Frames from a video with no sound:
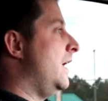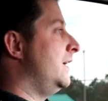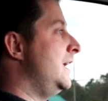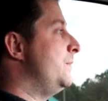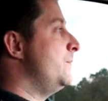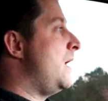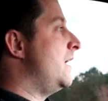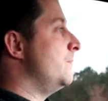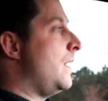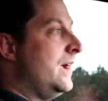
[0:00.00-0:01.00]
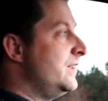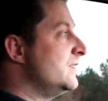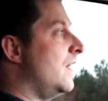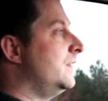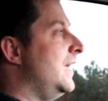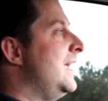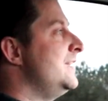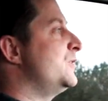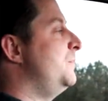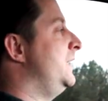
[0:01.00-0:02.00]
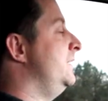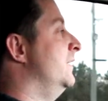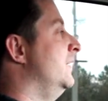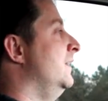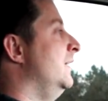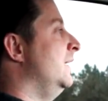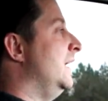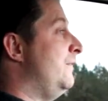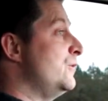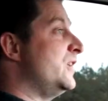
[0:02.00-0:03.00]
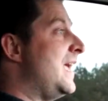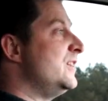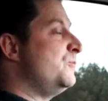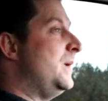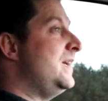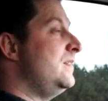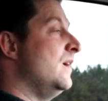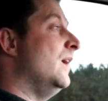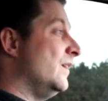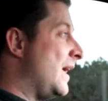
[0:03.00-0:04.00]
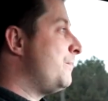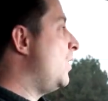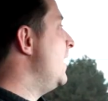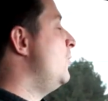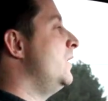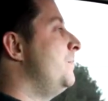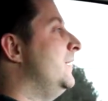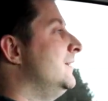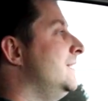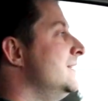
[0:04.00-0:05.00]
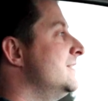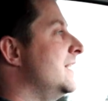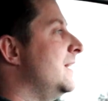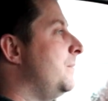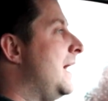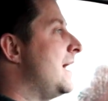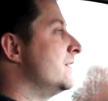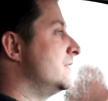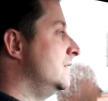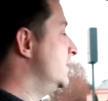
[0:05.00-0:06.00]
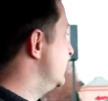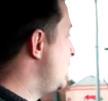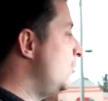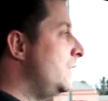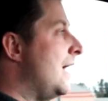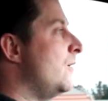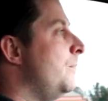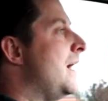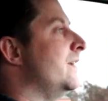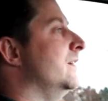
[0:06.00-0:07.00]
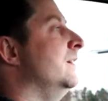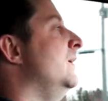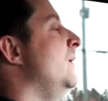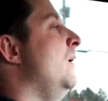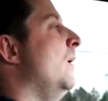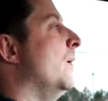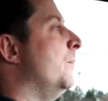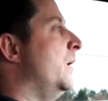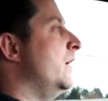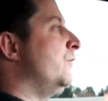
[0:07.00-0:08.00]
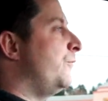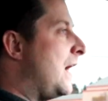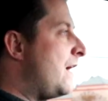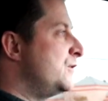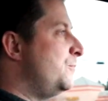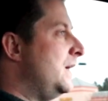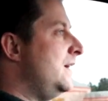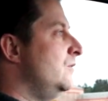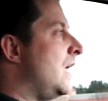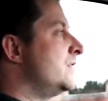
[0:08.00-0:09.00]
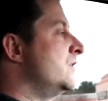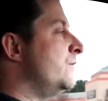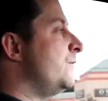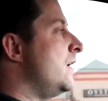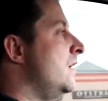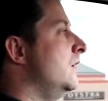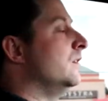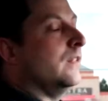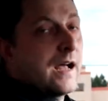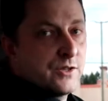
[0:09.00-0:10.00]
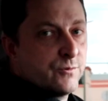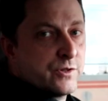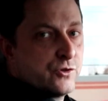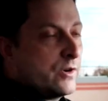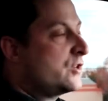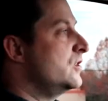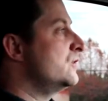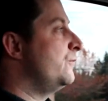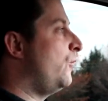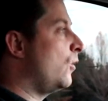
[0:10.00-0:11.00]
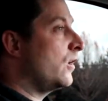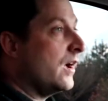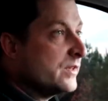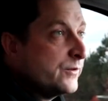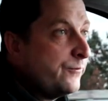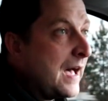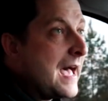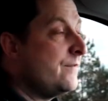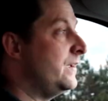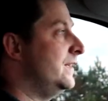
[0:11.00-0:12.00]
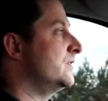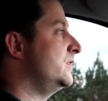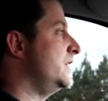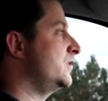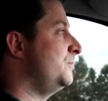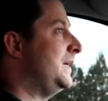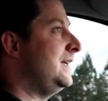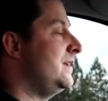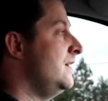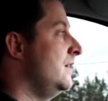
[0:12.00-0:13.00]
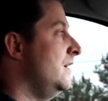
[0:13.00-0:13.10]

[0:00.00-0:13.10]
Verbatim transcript: right, keep in mind, mine is not the 8-speed. If it was an 8-speed, that probably would have been a 10-second pass, no doubt about it. But 5-speed, lots of restrictions for us 5- and 6-speed